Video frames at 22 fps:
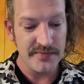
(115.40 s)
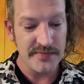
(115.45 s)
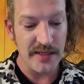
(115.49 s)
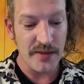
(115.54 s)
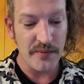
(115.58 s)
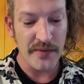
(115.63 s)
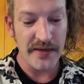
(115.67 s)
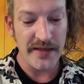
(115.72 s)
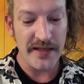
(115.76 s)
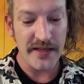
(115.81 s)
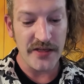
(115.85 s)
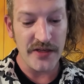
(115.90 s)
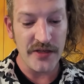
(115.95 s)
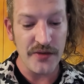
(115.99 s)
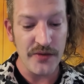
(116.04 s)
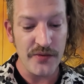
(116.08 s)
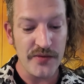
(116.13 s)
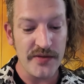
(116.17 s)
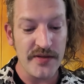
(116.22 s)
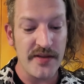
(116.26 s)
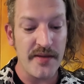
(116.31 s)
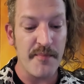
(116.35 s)
that we can
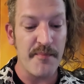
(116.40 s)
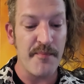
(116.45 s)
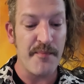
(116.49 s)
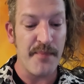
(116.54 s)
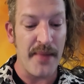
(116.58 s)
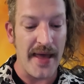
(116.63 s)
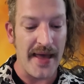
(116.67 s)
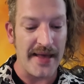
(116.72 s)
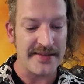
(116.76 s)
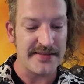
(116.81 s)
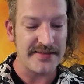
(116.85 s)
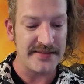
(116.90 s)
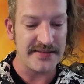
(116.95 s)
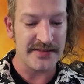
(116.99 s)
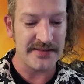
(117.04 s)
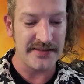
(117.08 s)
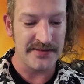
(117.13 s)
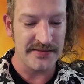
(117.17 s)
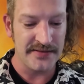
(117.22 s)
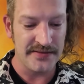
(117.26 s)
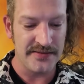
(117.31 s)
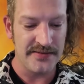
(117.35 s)
use the best
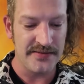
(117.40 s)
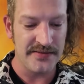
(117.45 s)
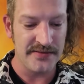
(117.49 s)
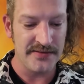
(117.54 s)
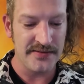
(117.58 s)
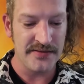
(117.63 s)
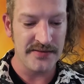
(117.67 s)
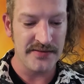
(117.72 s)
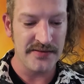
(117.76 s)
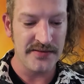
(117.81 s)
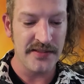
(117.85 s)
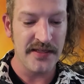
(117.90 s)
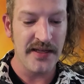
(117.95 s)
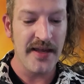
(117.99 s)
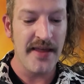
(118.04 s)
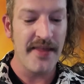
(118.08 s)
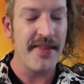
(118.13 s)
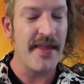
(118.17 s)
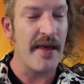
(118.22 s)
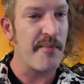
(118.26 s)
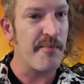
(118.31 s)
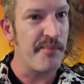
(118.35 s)

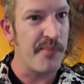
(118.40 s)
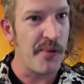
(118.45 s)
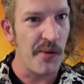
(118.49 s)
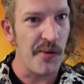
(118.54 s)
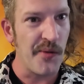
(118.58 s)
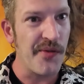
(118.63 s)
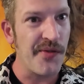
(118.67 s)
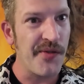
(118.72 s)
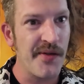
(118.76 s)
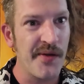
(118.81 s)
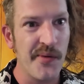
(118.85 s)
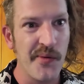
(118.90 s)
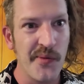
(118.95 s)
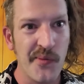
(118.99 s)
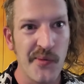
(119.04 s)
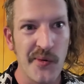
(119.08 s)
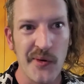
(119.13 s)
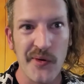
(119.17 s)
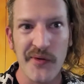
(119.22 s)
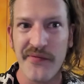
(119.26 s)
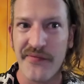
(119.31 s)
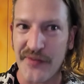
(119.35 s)
that both
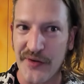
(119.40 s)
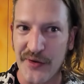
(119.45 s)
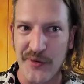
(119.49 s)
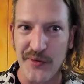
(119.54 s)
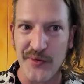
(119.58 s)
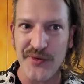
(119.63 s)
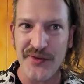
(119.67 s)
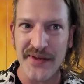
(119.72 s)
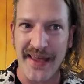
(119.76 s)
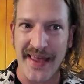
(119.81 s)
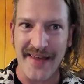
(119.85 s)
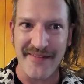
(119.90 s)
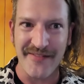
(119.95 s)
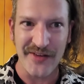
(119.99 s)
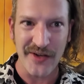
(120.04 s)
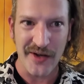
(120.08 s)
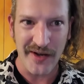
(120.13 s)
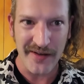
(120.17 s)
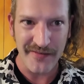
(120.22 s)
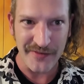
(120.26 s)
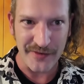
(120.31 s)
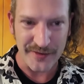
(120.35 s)
worldviews have
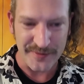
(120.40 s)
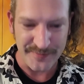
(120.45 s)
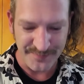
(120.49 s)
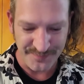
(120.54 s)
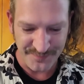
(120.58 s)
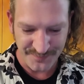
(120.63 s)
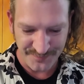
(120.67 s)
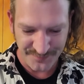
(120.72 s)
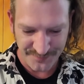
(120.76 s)
to offer.